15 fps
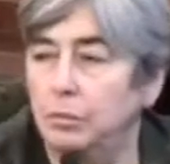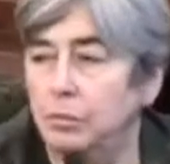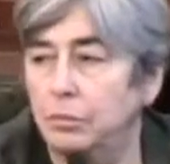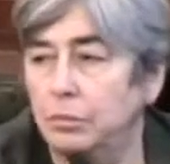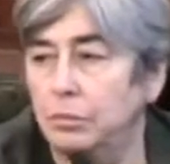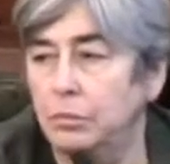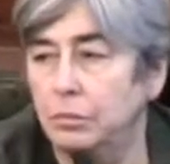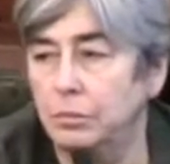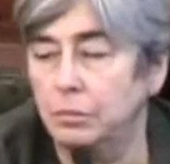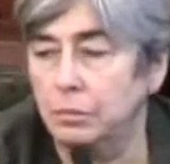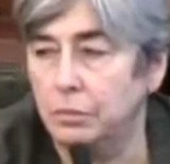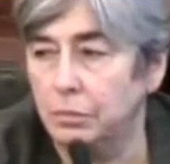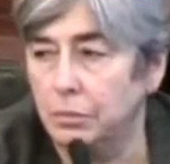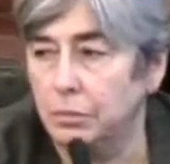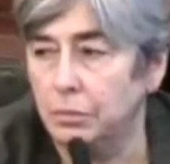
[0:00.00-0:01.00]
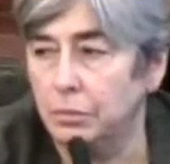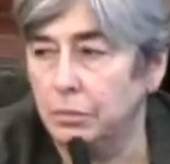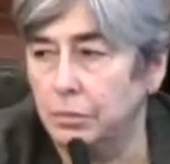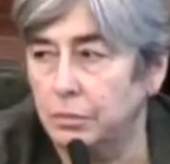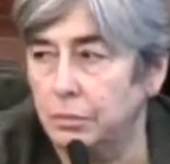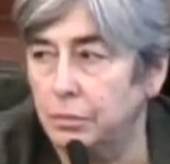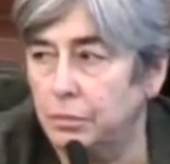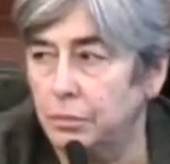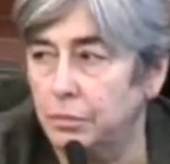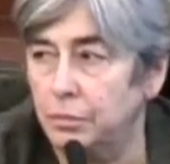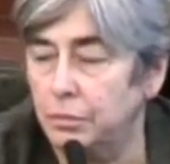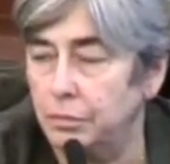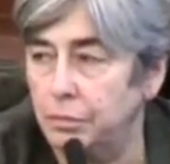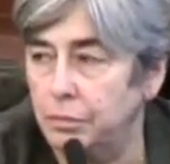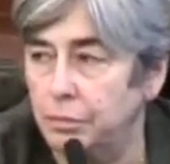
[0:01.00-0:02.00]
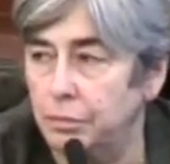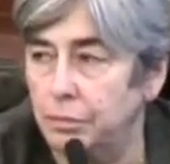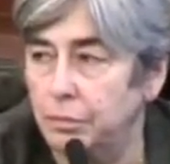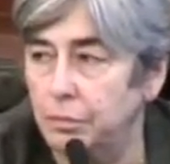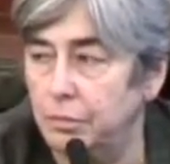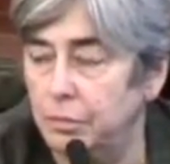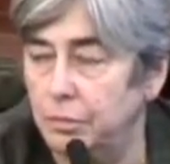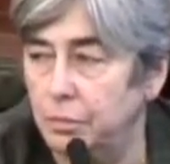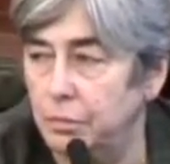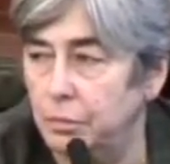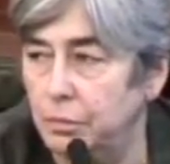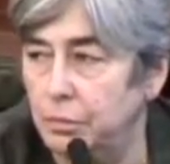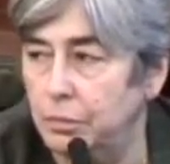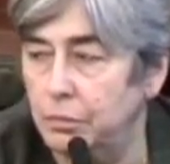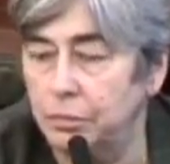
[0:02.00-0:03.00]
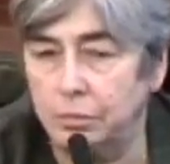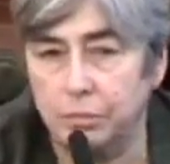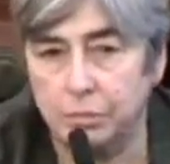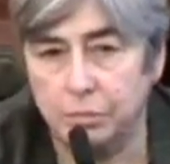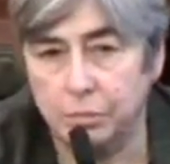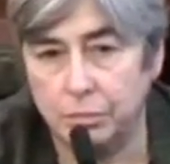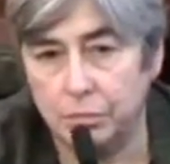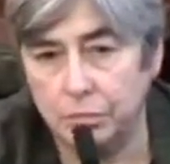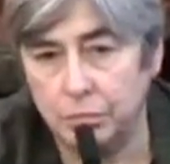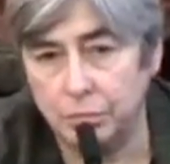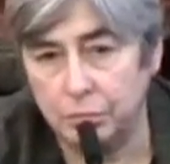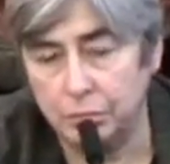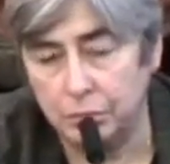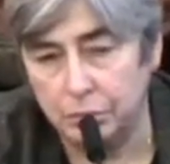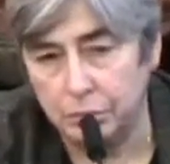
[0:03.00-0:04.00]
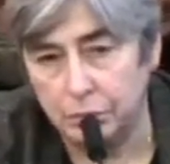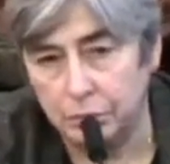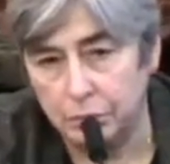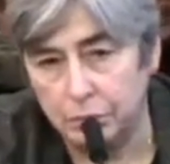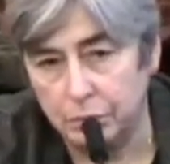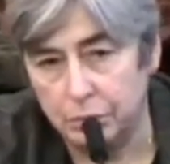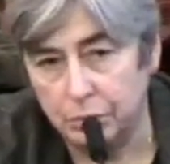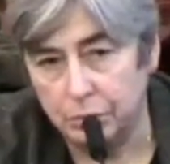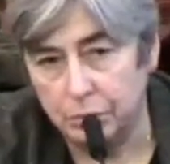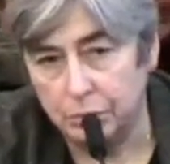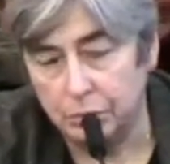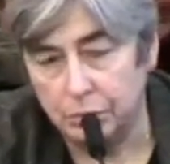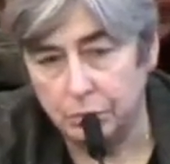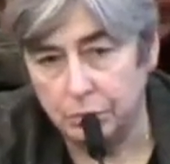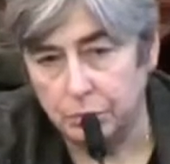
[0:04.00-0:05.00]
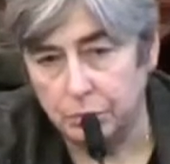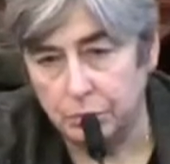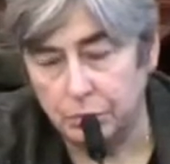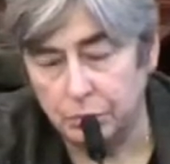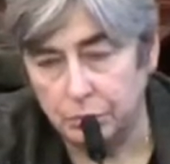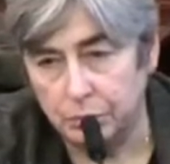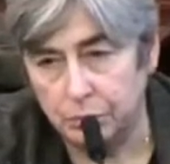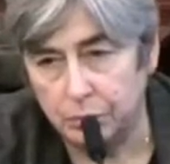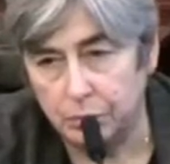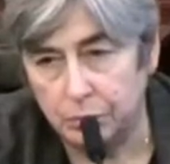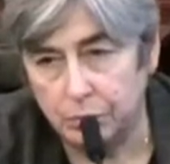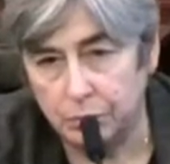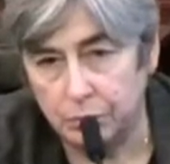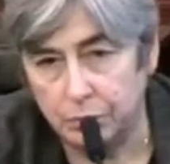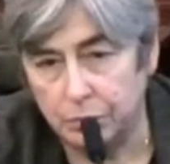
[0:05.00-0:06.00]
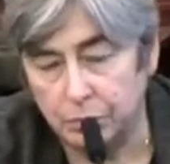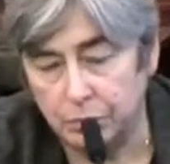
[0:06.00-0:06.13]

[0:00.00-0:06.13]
The person shown says nothing.